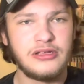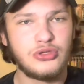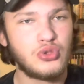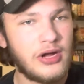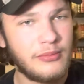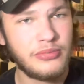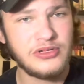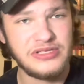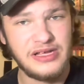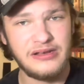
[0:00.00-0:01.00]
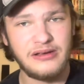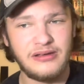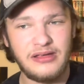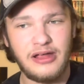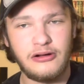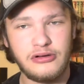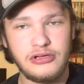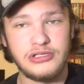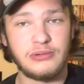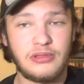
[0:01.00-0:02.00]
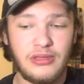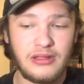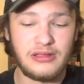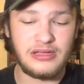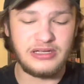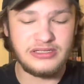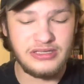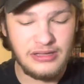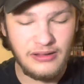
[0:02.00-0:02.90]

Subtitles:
try and present characters with like these